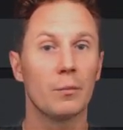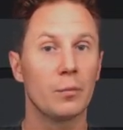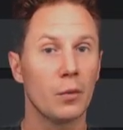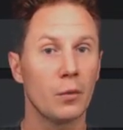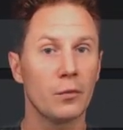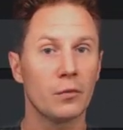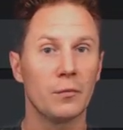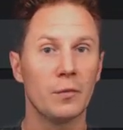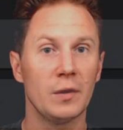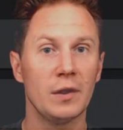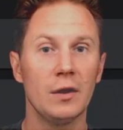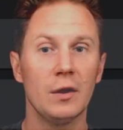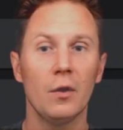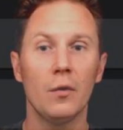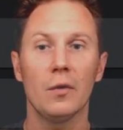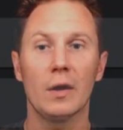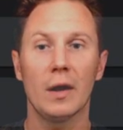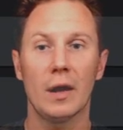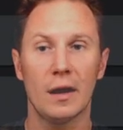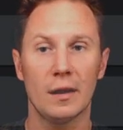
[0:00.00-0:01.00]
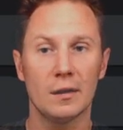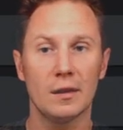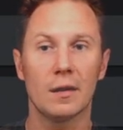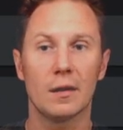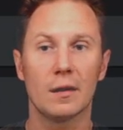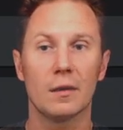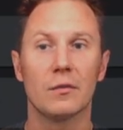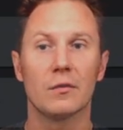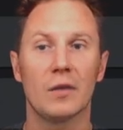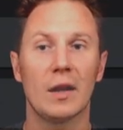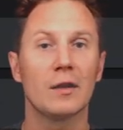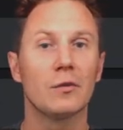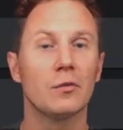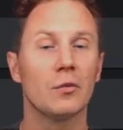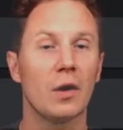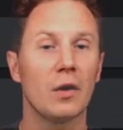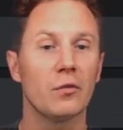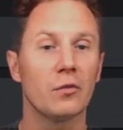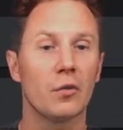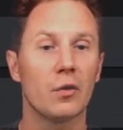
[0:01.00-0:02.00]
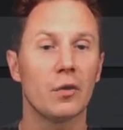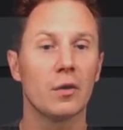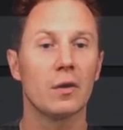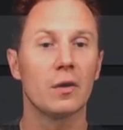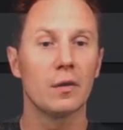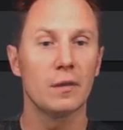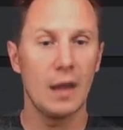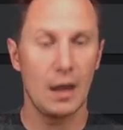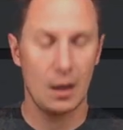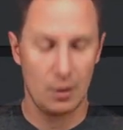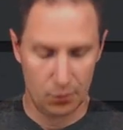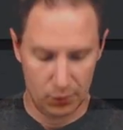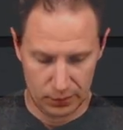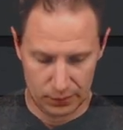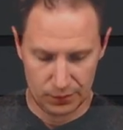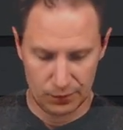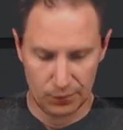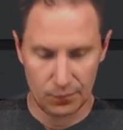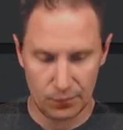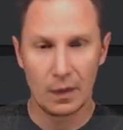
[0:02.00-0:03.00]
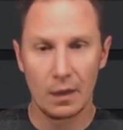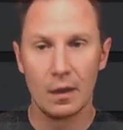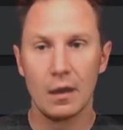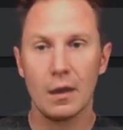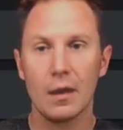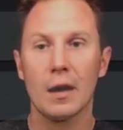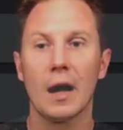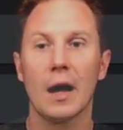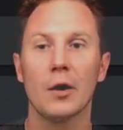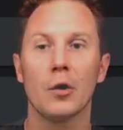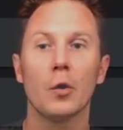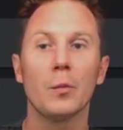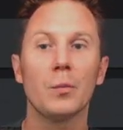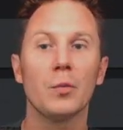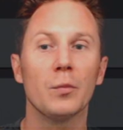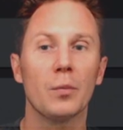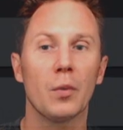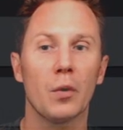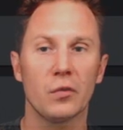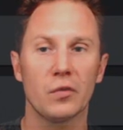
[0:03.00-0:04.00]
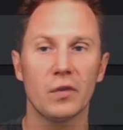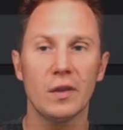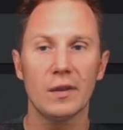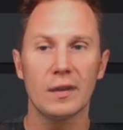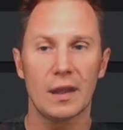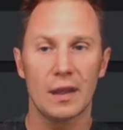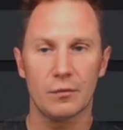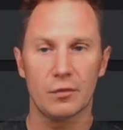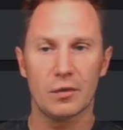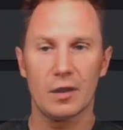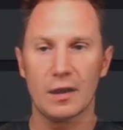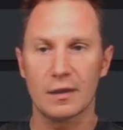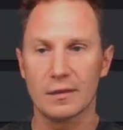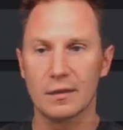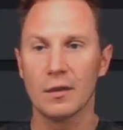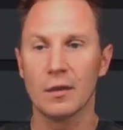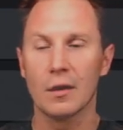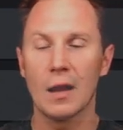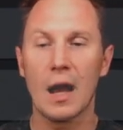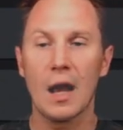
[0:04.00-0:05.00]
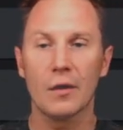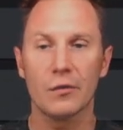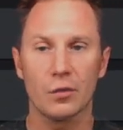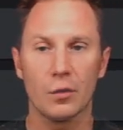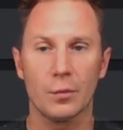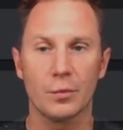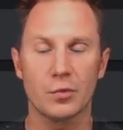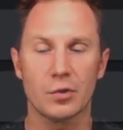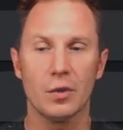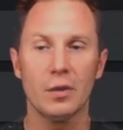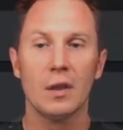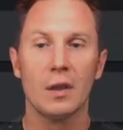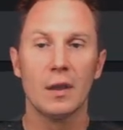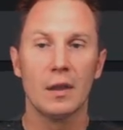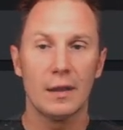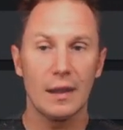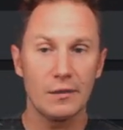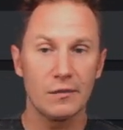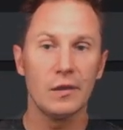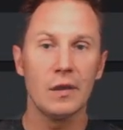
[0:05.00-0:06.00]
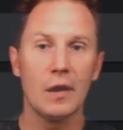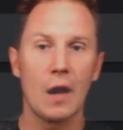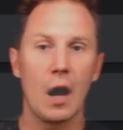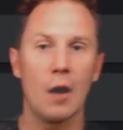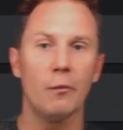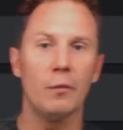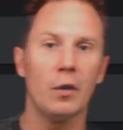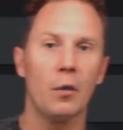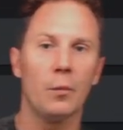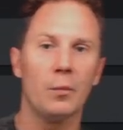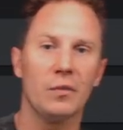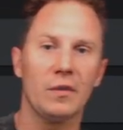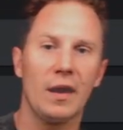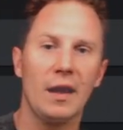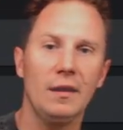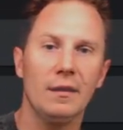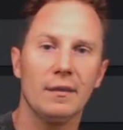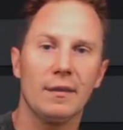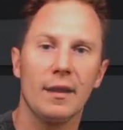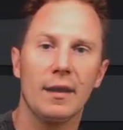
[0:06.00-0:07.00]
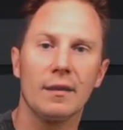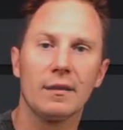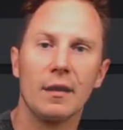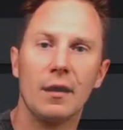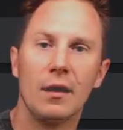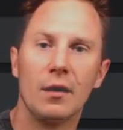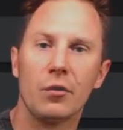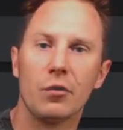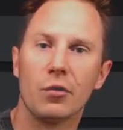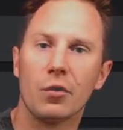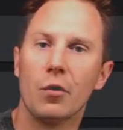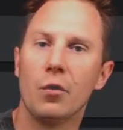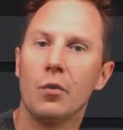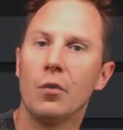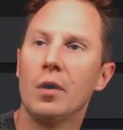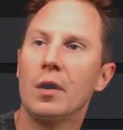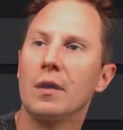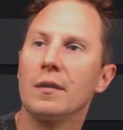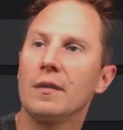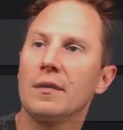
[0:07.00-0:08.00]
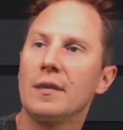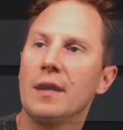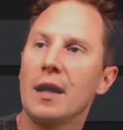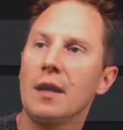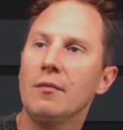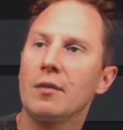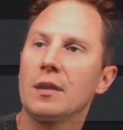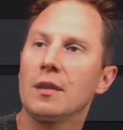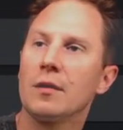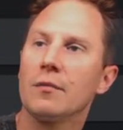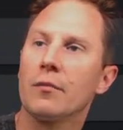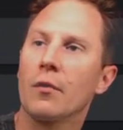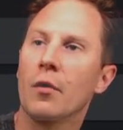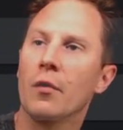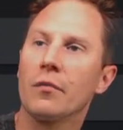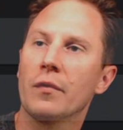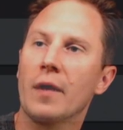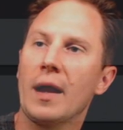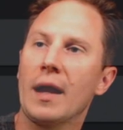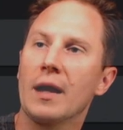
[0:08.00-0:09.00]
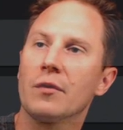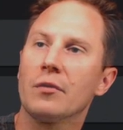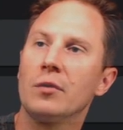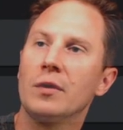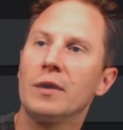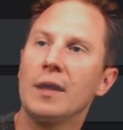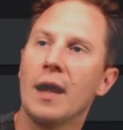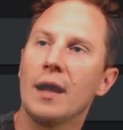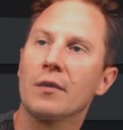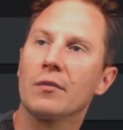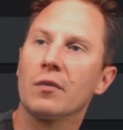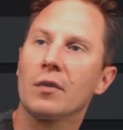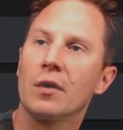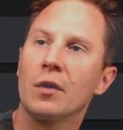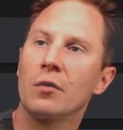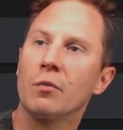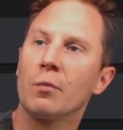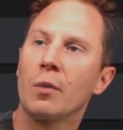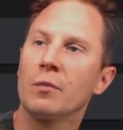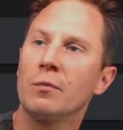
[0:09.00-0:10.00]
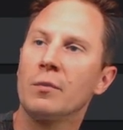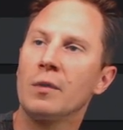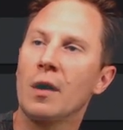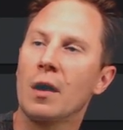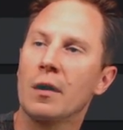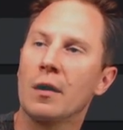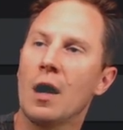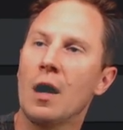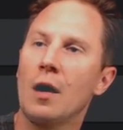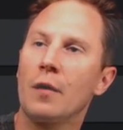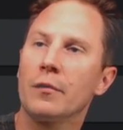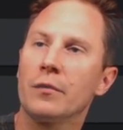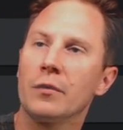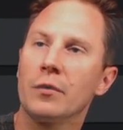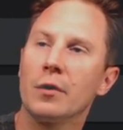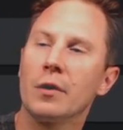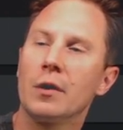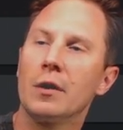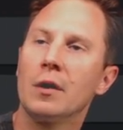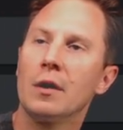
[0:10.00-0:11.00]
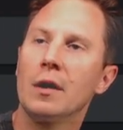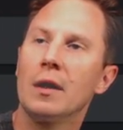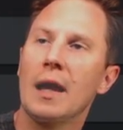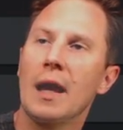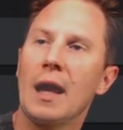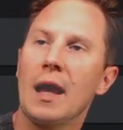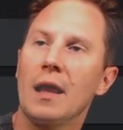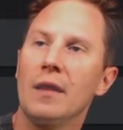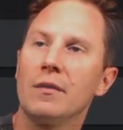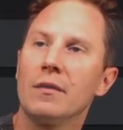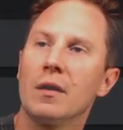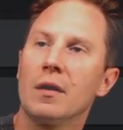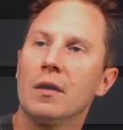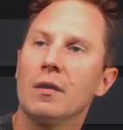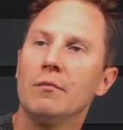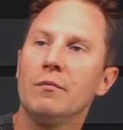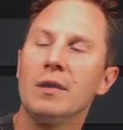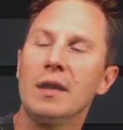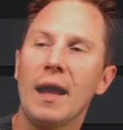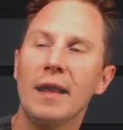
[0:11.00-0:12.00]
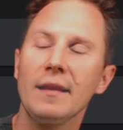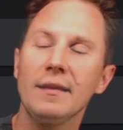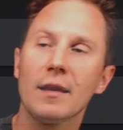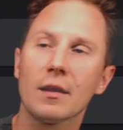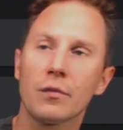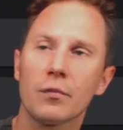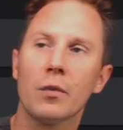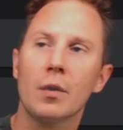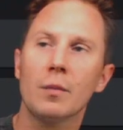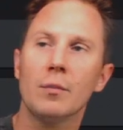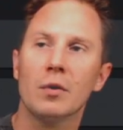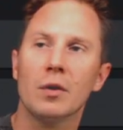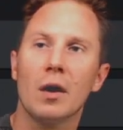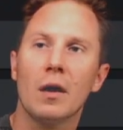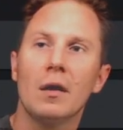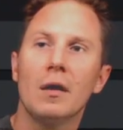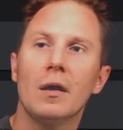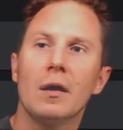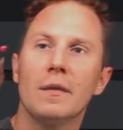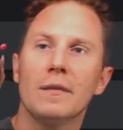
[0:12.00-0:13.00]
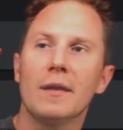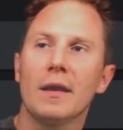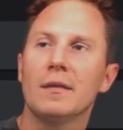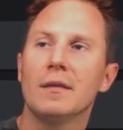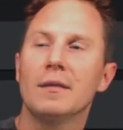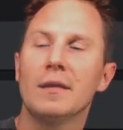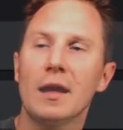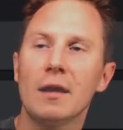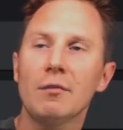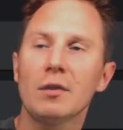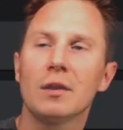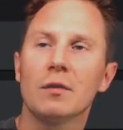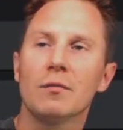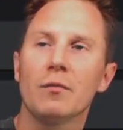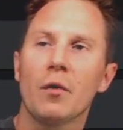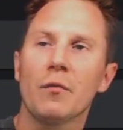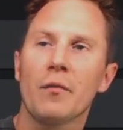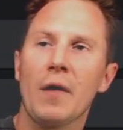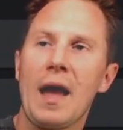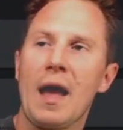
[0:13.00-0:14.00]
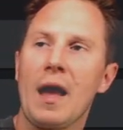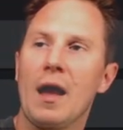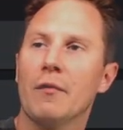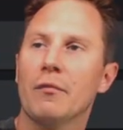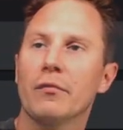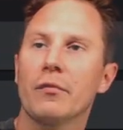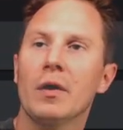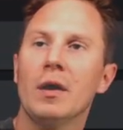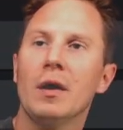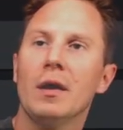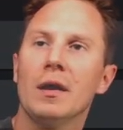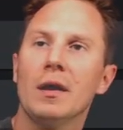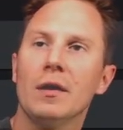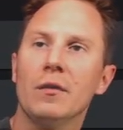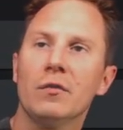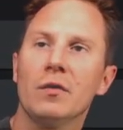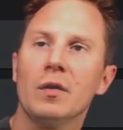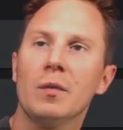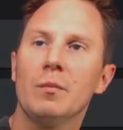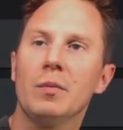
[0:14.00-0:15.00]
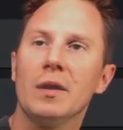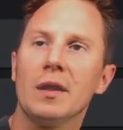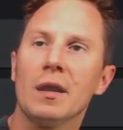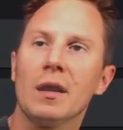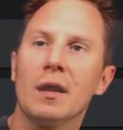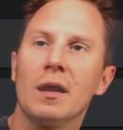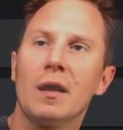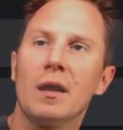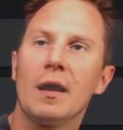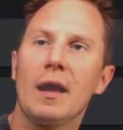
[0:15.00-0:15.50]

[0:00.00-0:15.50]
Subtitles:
Pause the video and select your answer now. I hope you paused it and I've selected the last option. Let's see how we obtain that. So the derivative of x to the x is what we are after, and we had that formula that the derivative of f is simply